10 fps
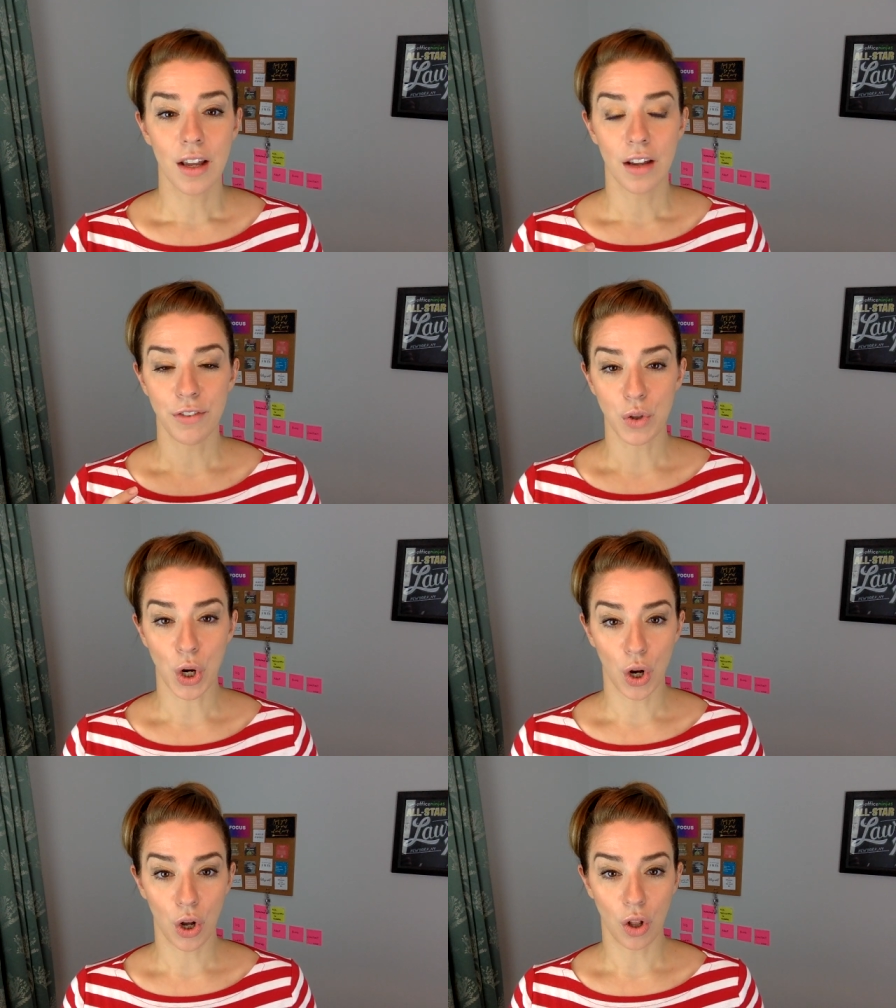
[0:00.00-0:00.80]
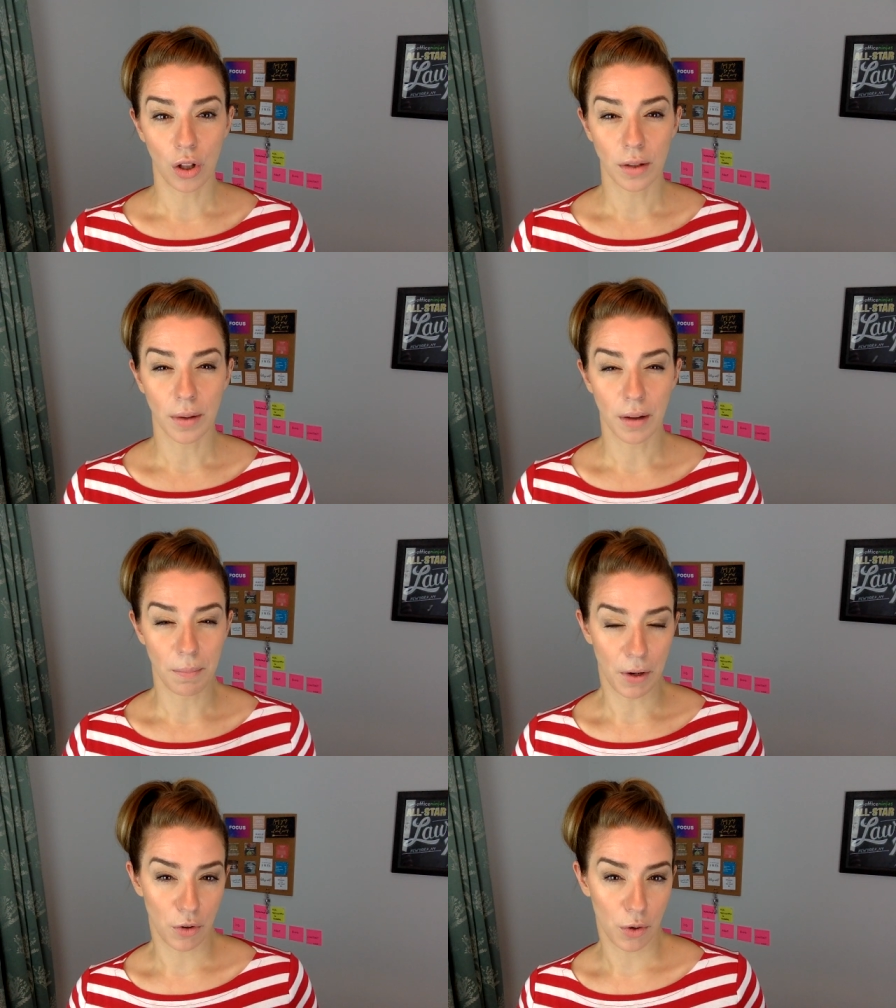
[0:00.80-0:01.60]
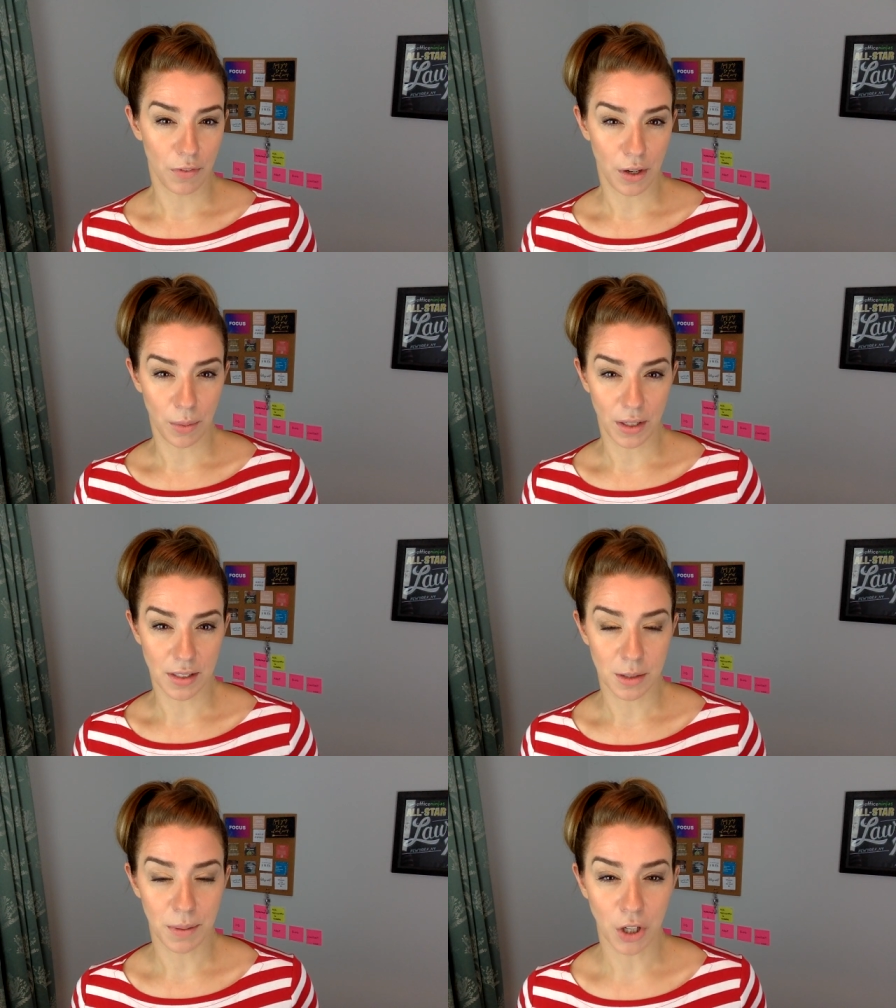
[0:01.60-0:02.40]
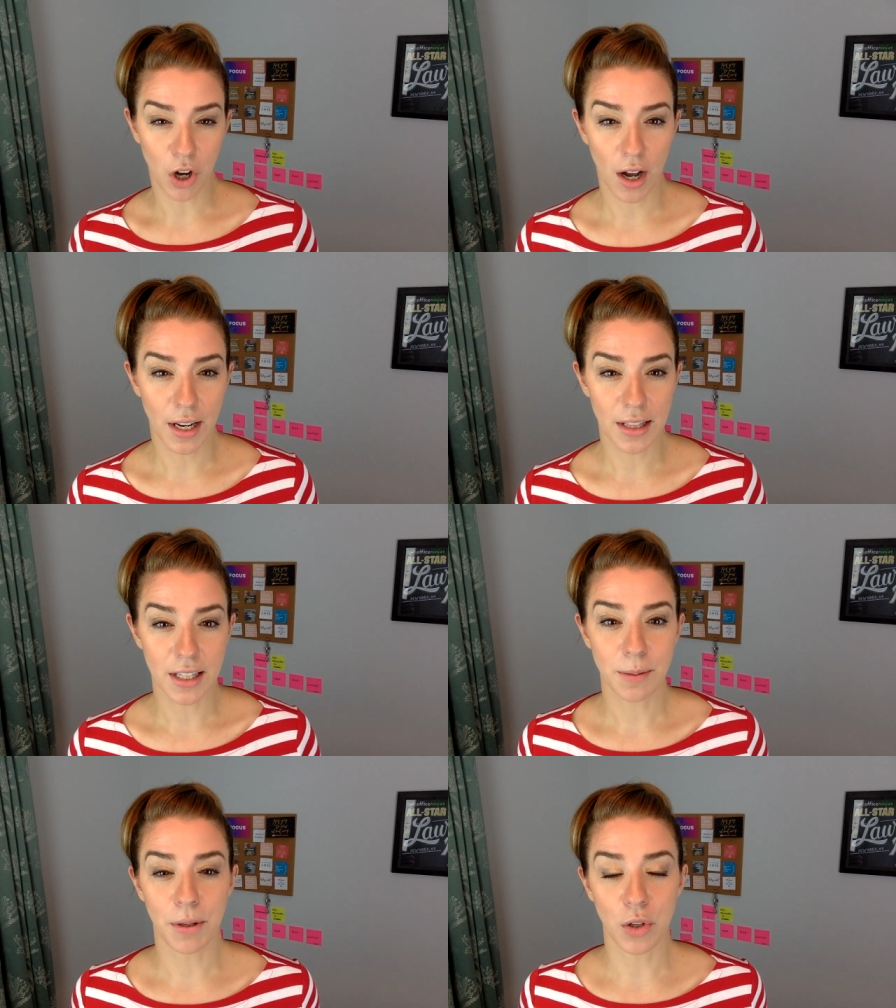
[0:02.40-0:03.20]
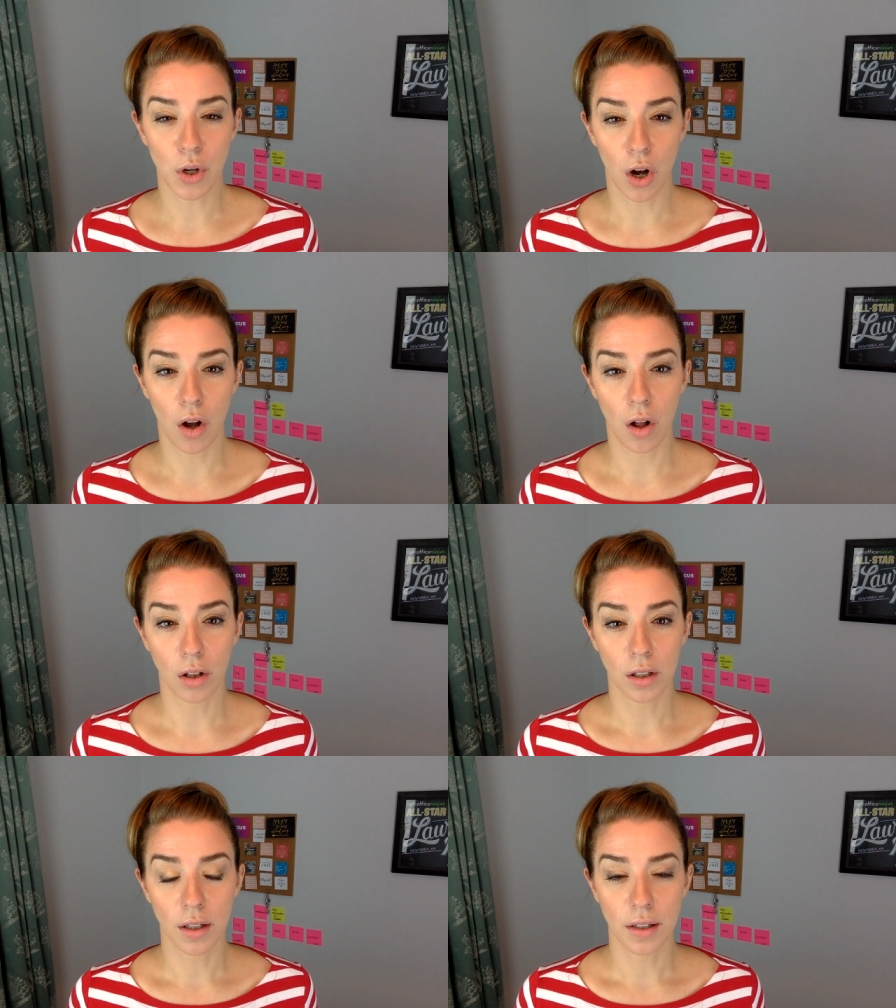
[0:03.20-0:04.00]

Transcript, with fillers: if you call, I don't know if anyone else has been caught in this, but you call